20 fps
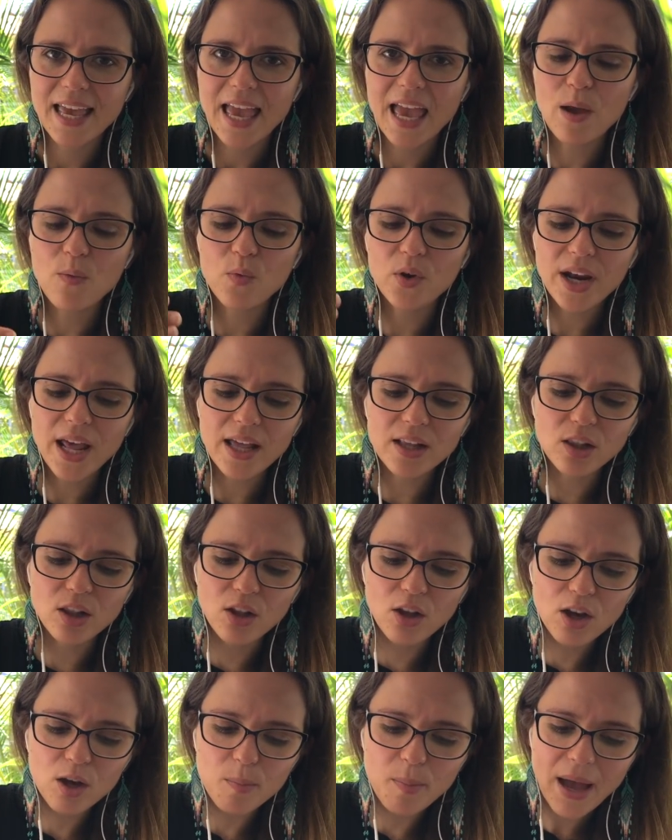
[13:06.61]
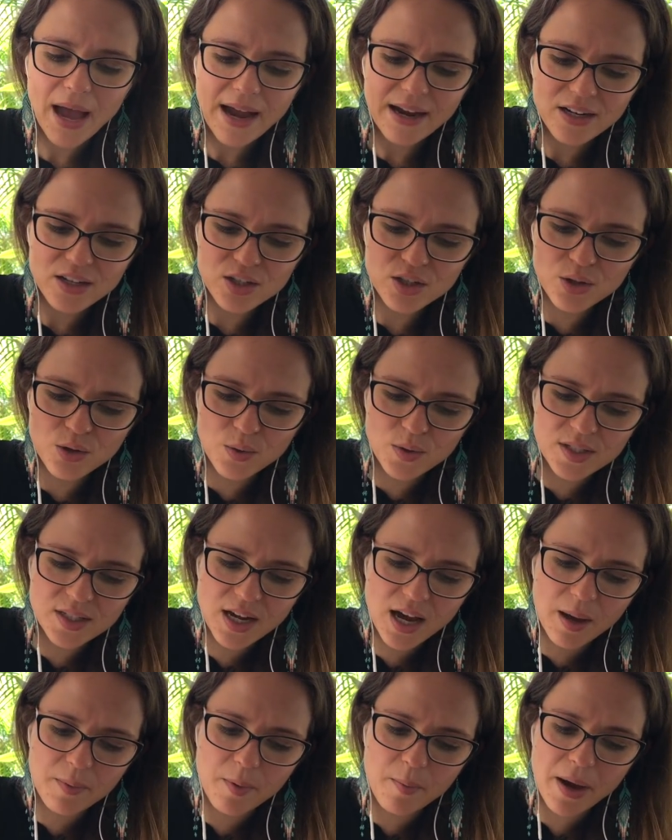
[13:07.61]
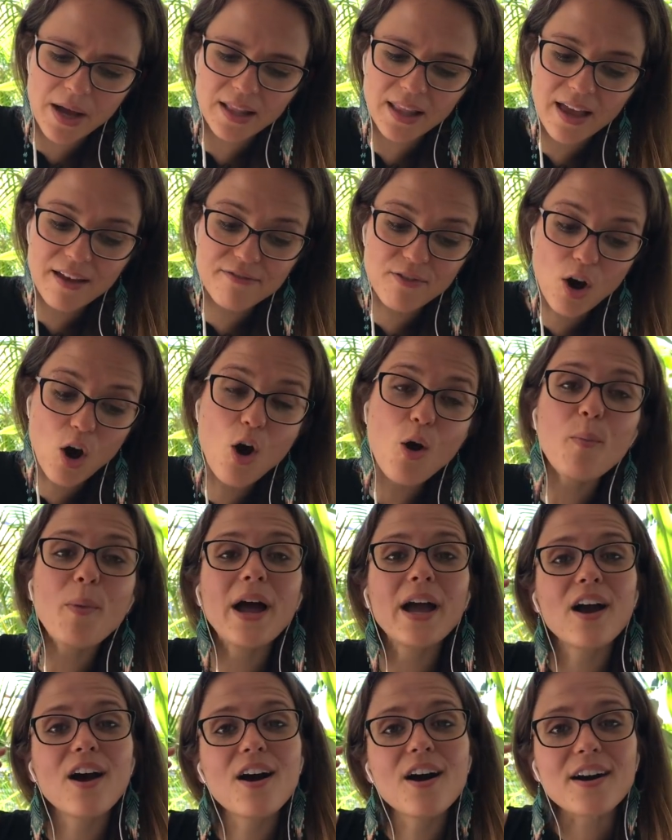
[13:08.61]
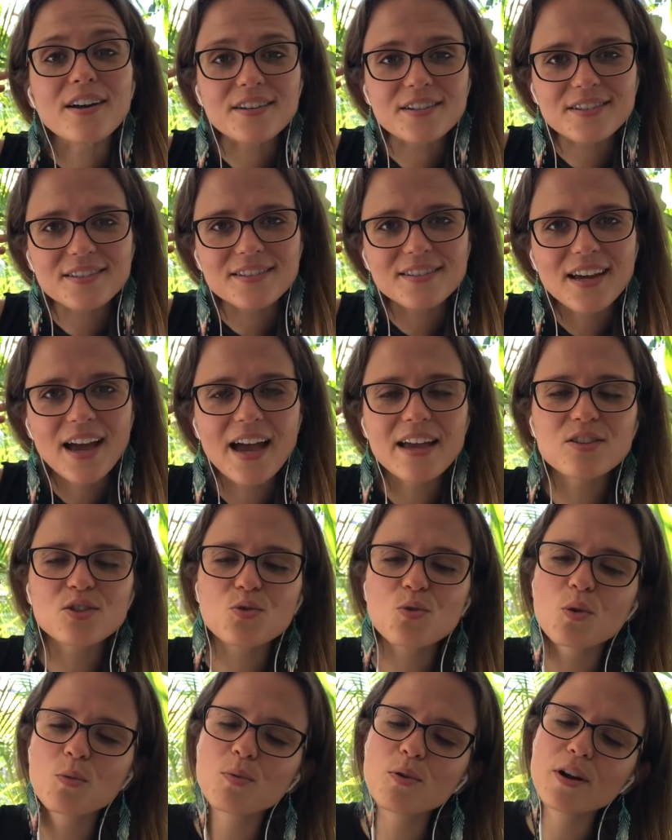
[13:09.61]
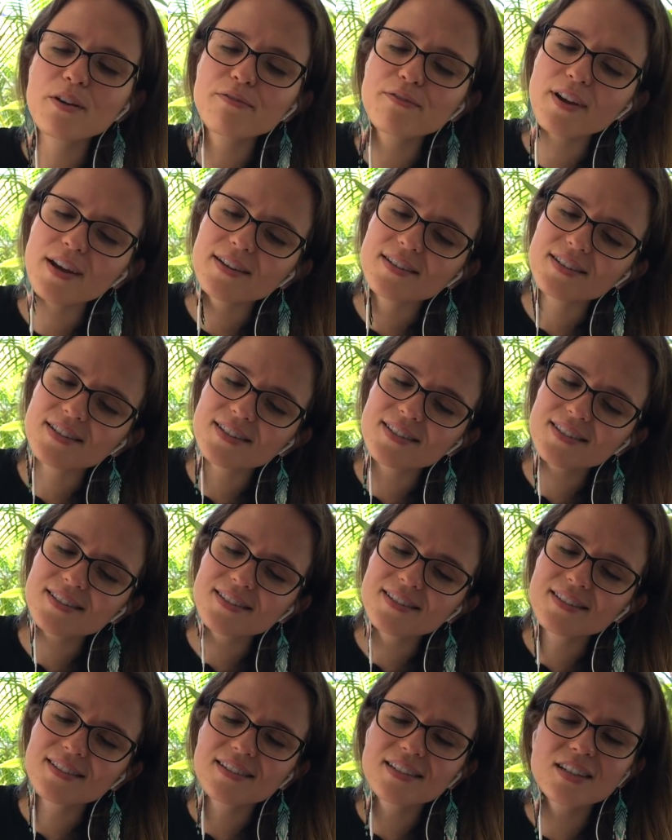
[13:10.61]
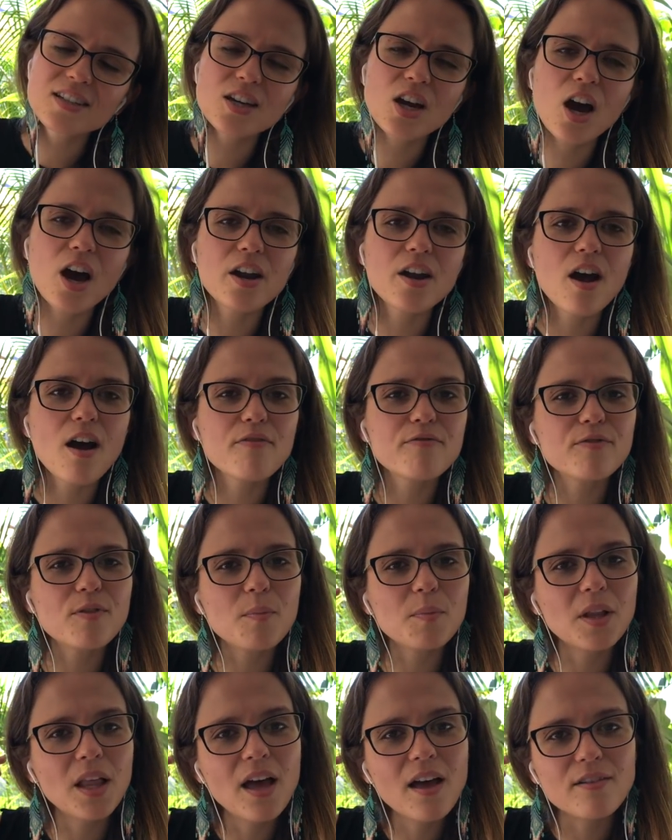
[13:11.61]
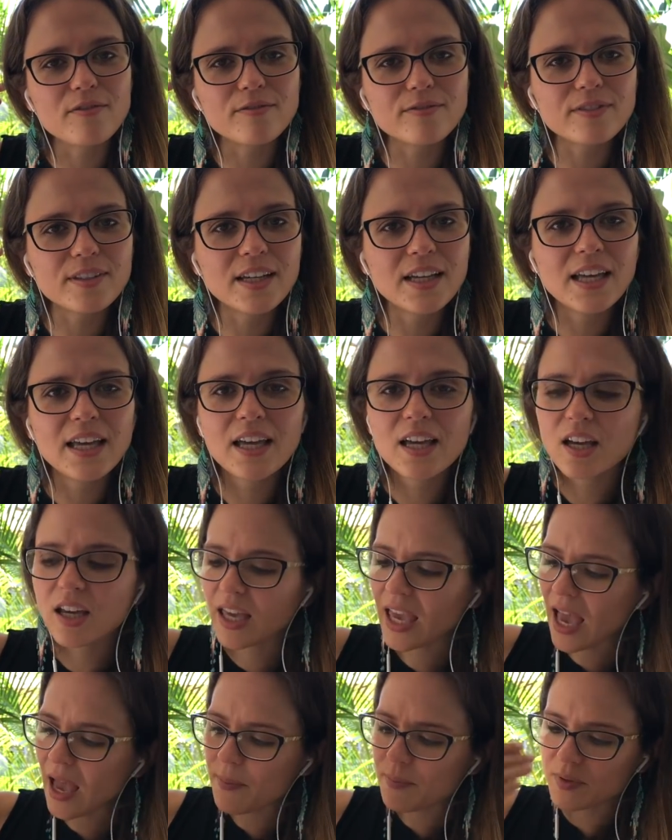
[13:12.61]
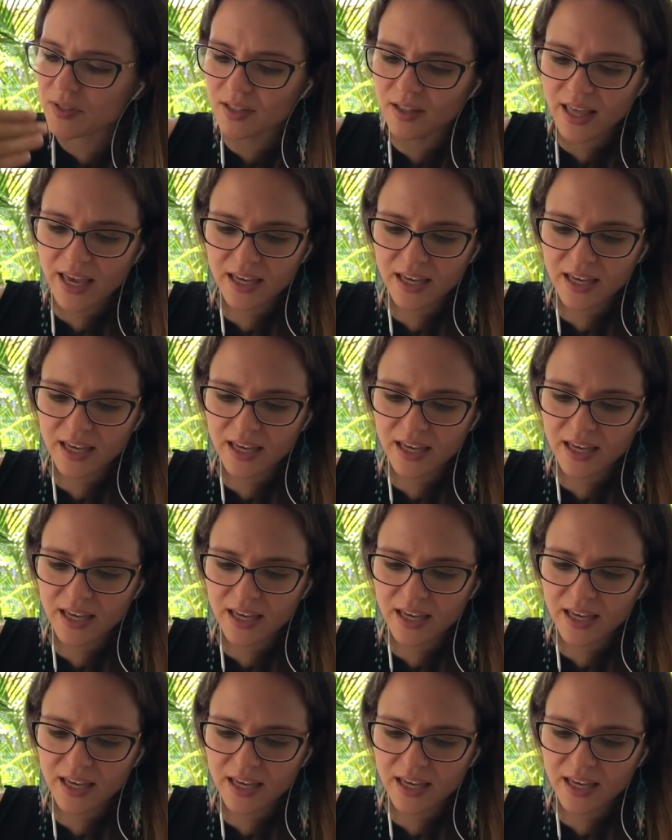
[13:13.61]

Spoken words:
And when I look back to a time in my life, oh my God, high school boyfriend, cut off from love, kept